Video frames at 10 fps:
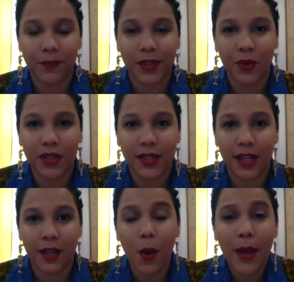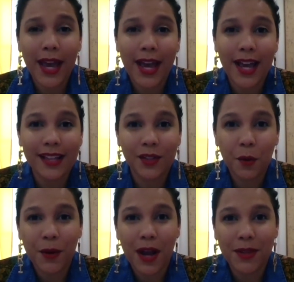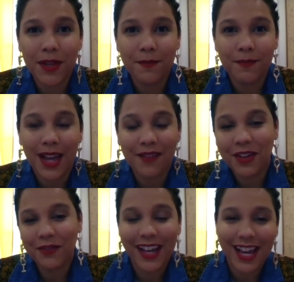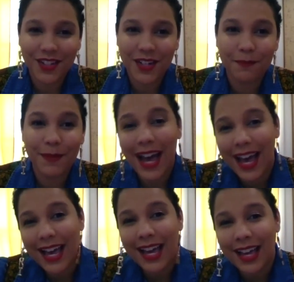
I would have said, okay, no problem. Have a good vacation. Bye.